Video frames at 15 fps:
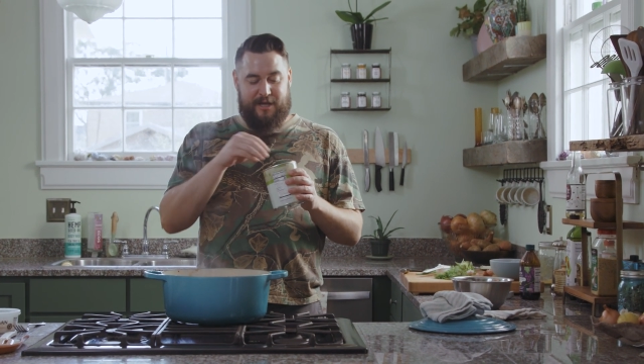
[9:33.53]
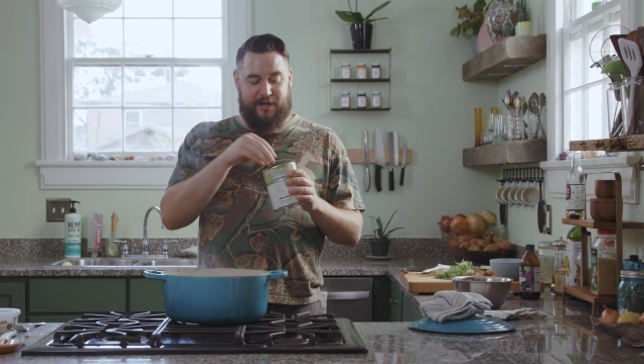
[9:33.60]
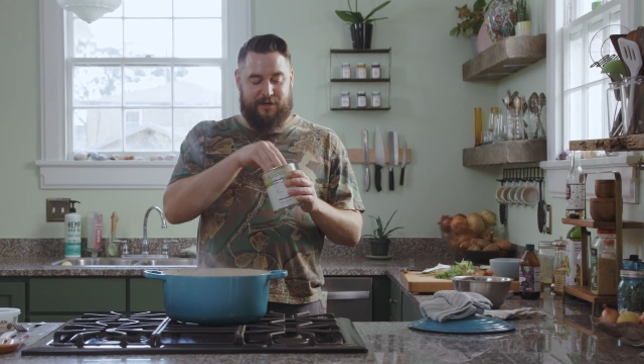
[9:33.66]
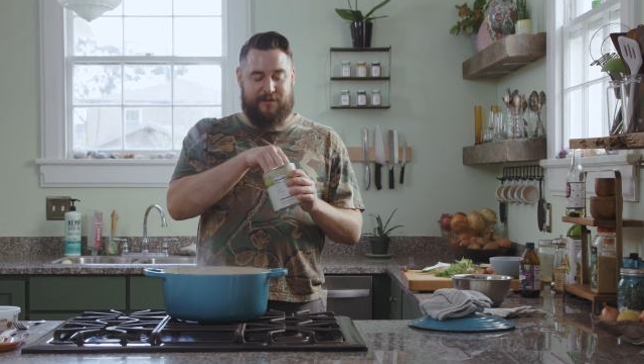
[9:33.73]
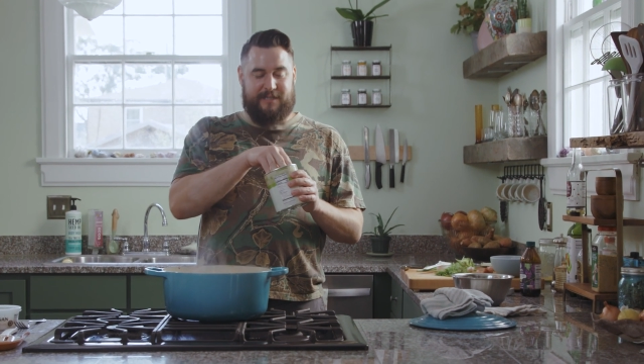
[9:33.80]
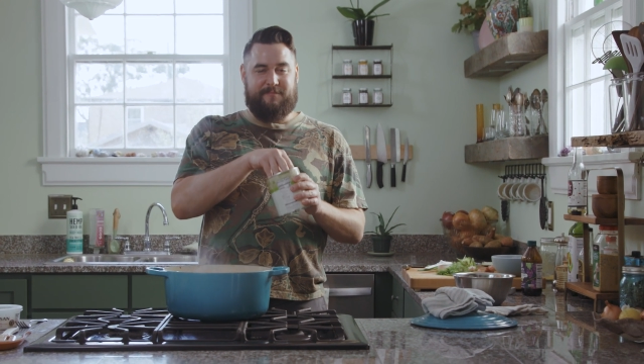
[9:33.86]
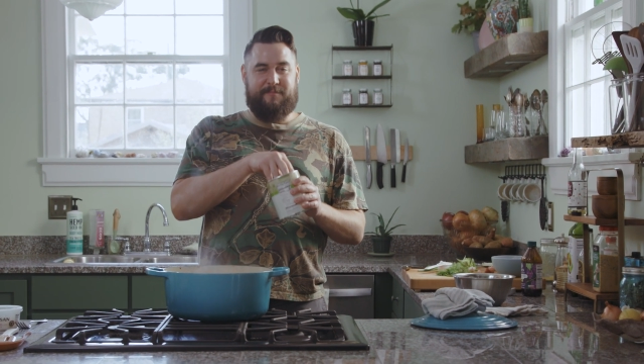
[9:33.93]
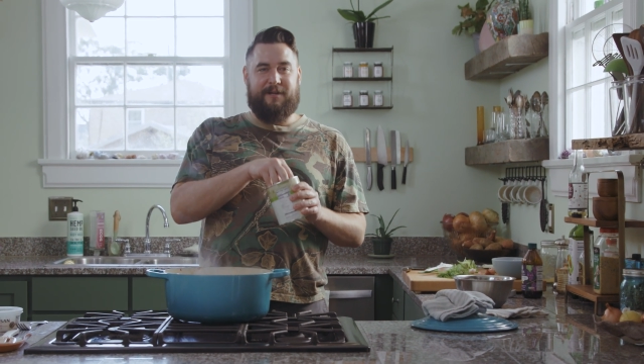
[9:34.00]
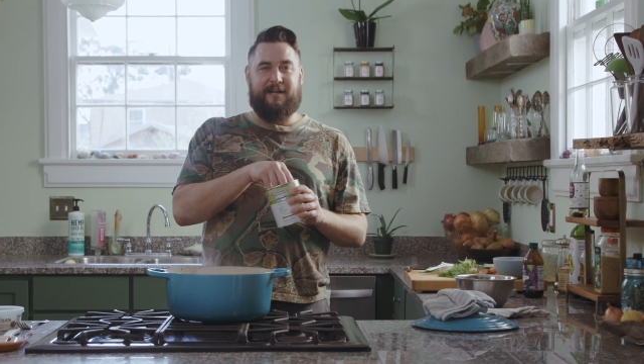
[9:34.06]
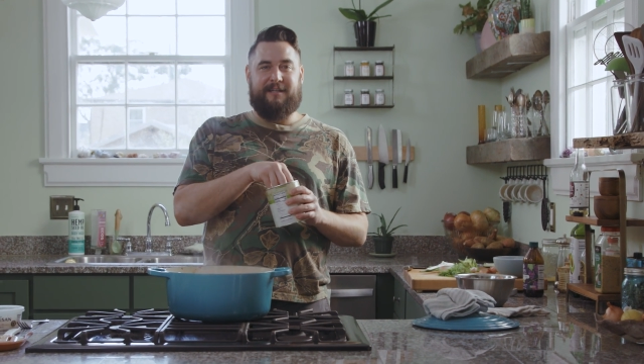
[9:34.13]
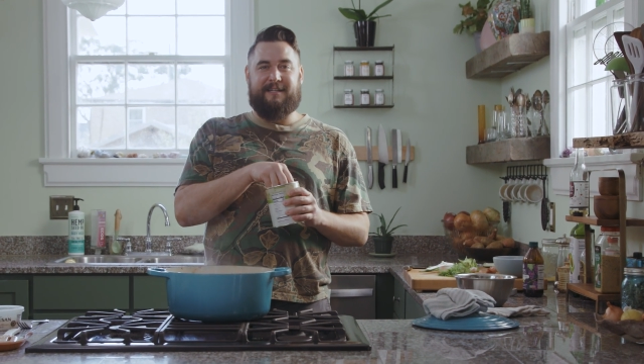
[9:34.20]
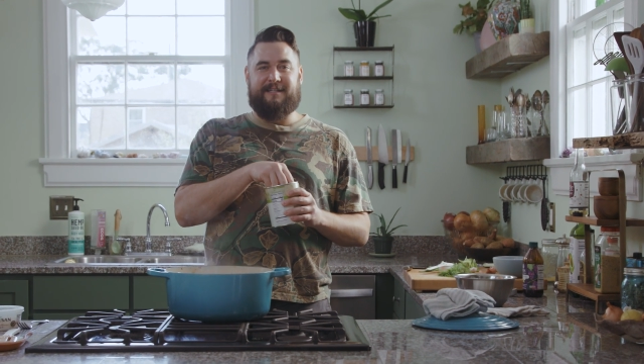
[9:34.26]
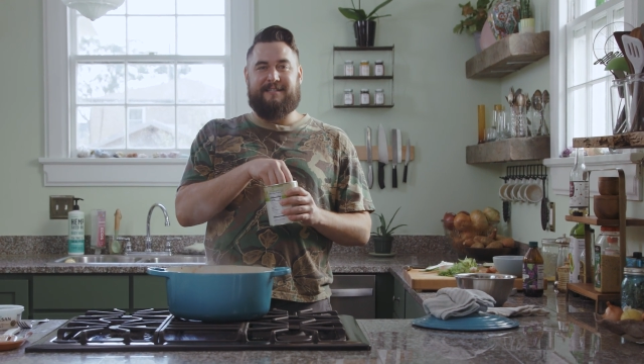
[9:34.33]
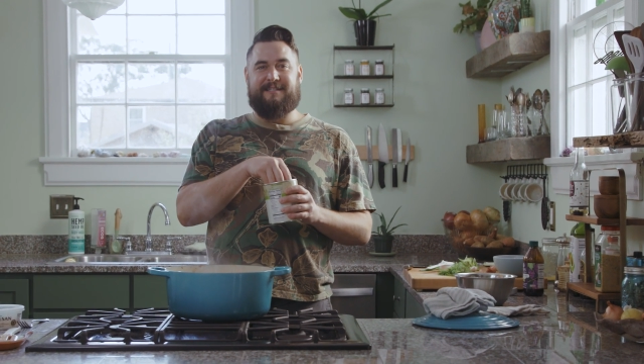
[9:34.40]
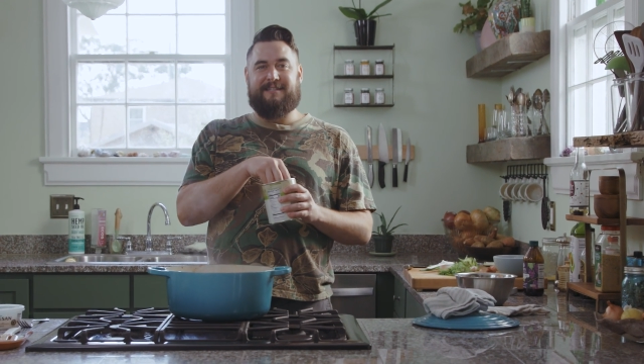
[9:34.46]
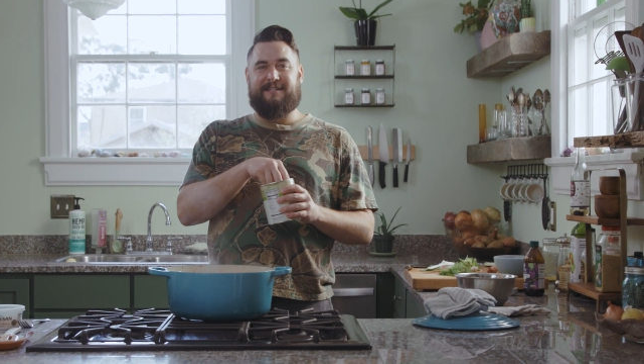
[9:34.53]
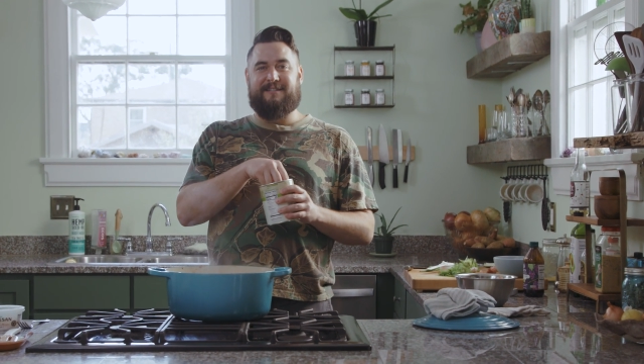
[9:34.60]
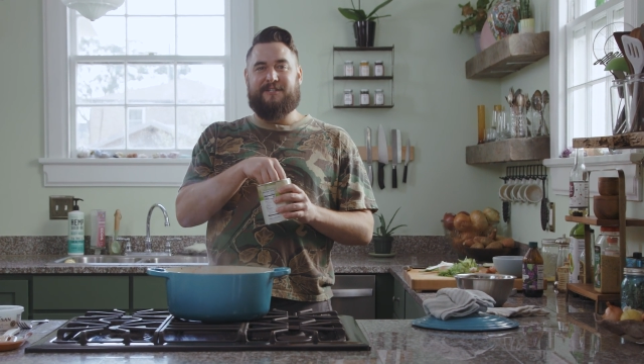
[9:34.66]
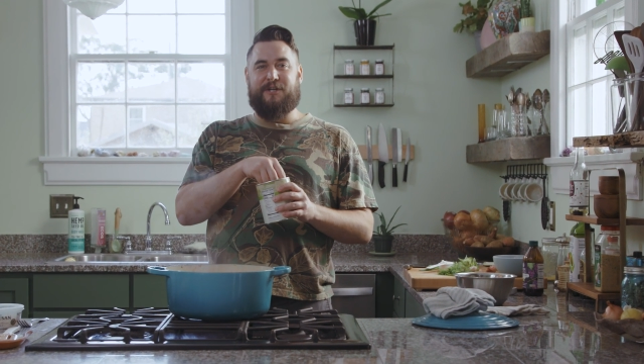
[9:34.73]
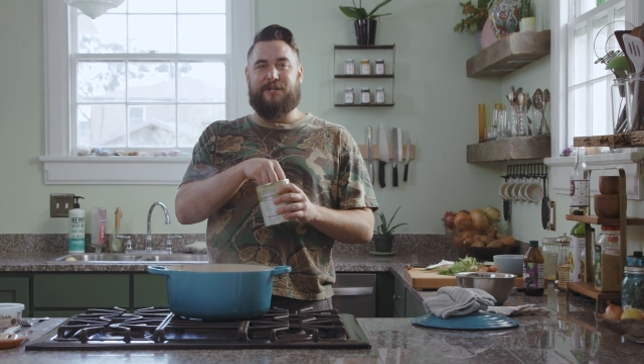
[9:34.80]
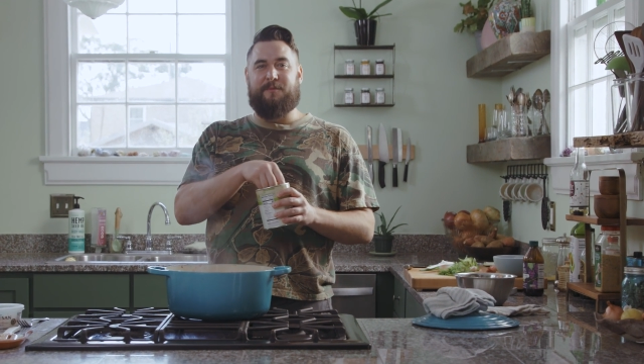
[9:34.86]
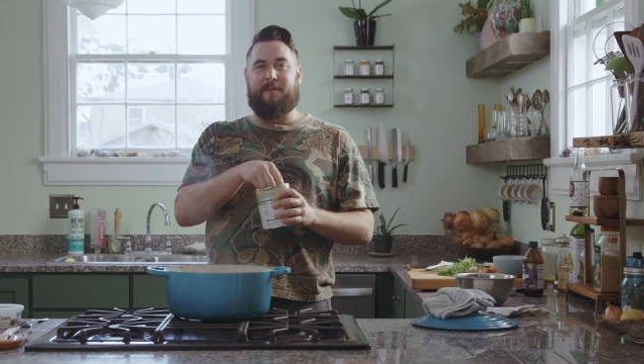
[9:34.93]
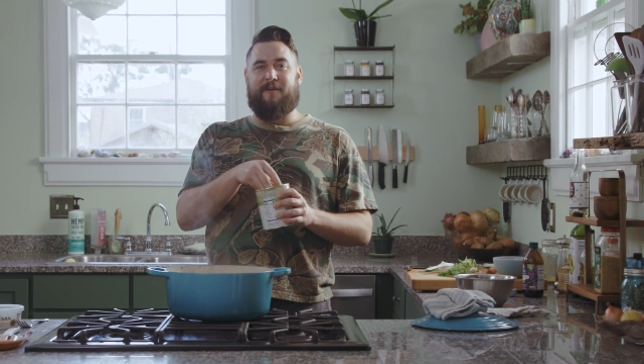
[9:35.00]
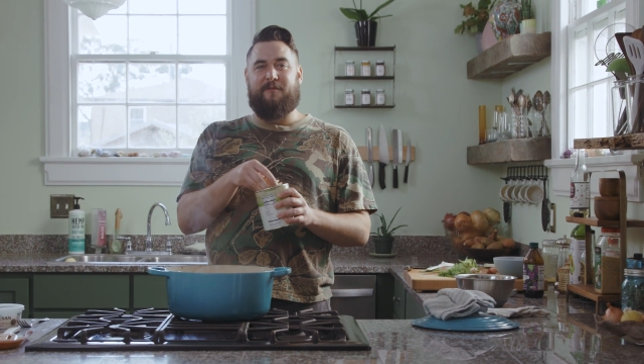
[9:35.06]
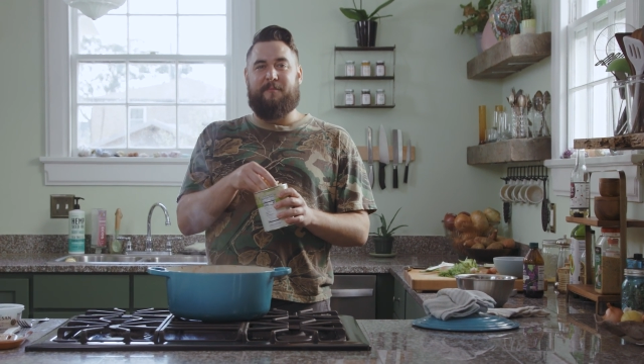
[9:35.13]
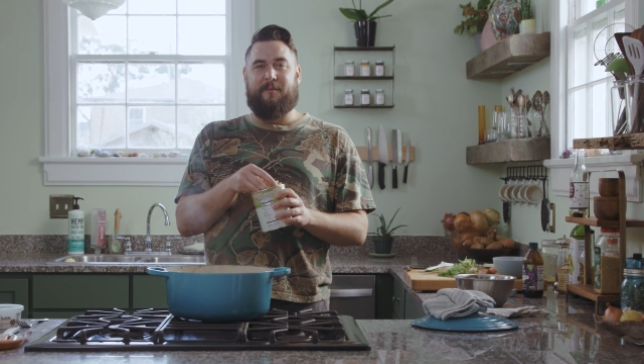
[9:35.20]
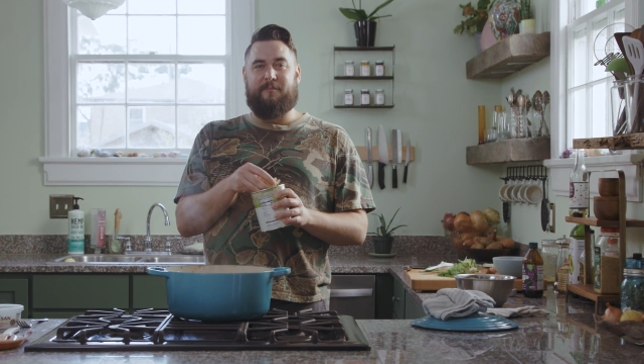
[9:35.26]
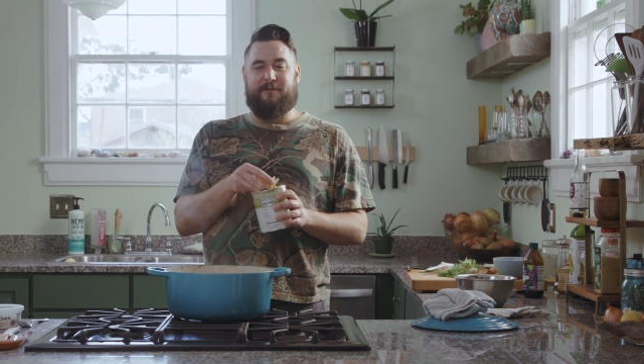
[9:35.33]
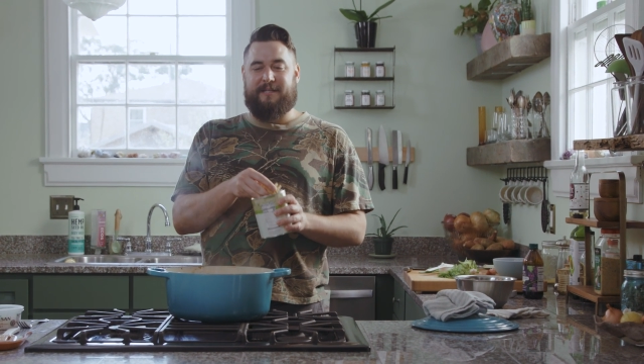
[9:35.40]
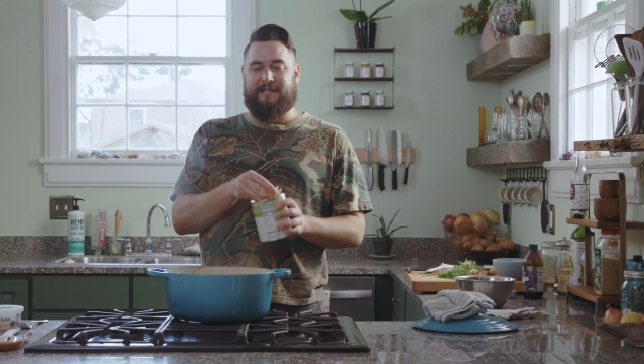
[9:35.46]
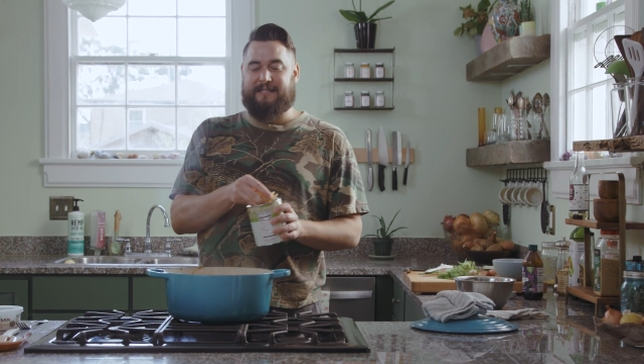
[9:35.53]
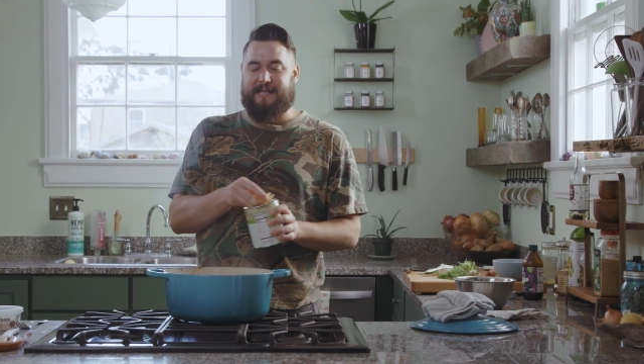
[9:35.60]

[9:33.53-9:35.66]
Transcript: crispy onions. So you might remember these